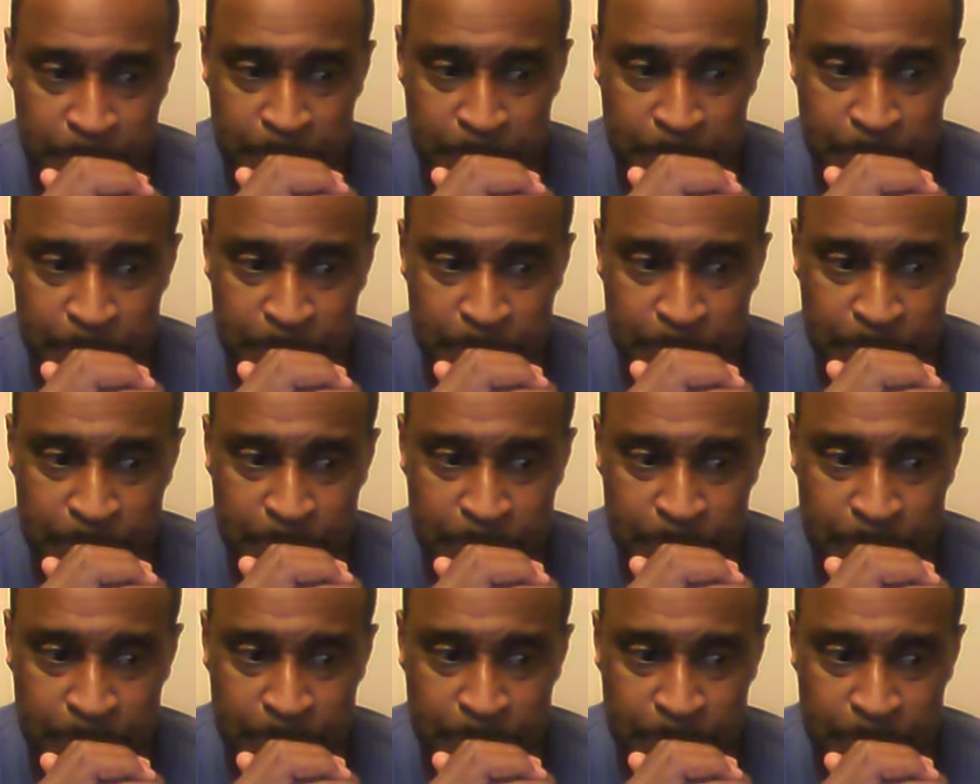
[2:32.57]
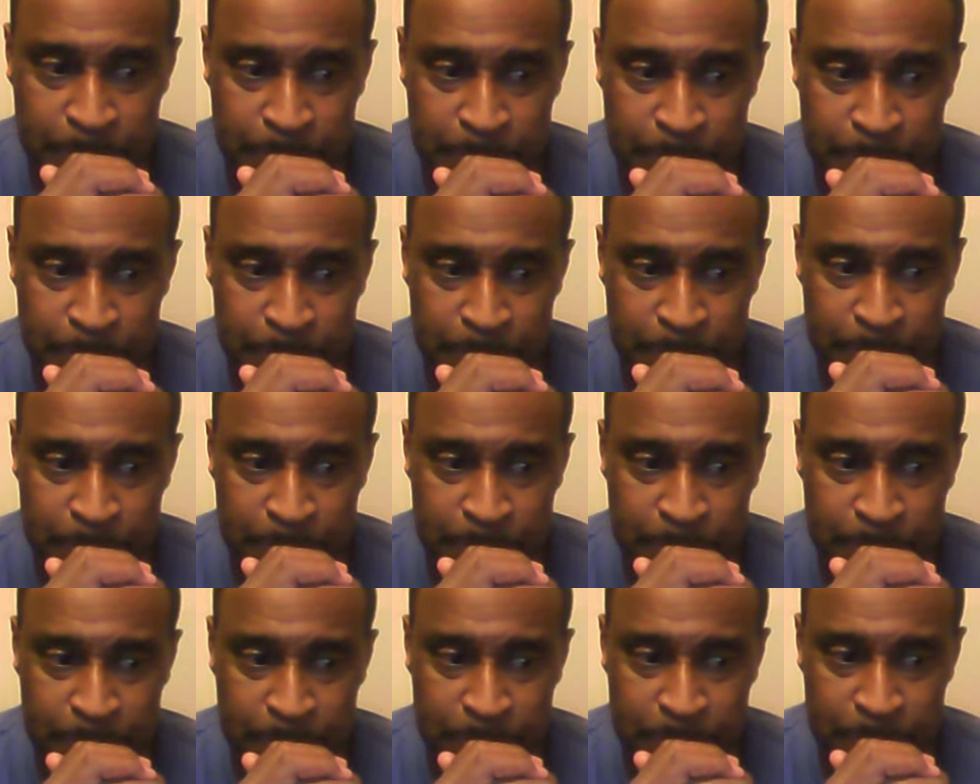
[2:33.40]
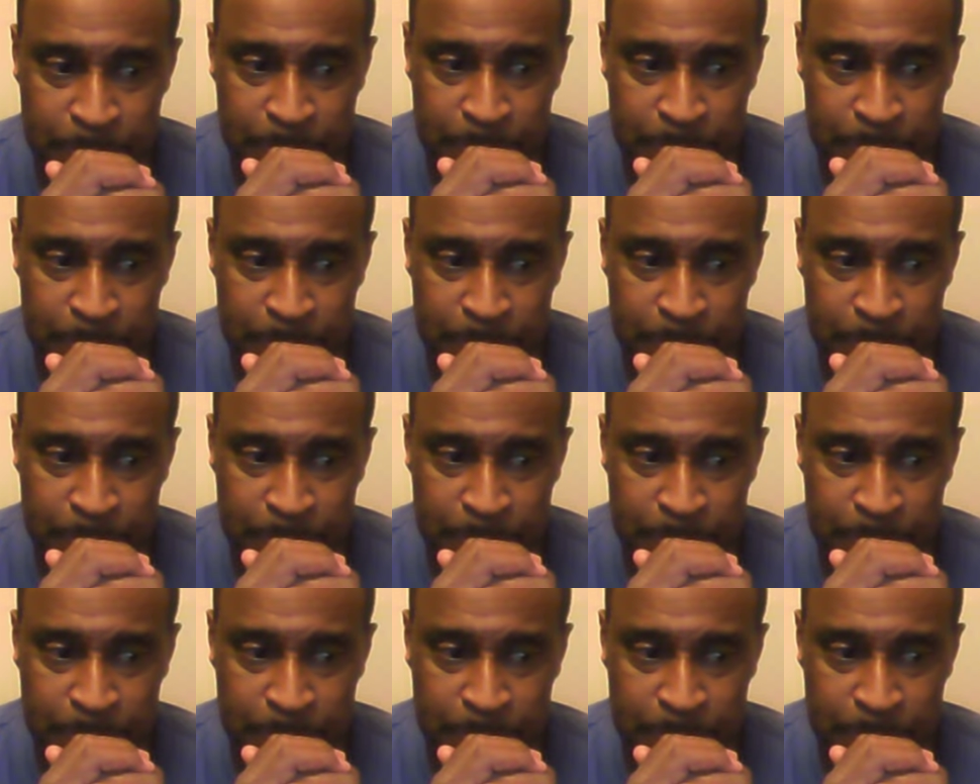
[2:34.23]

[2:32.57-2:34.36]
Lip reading: (silence)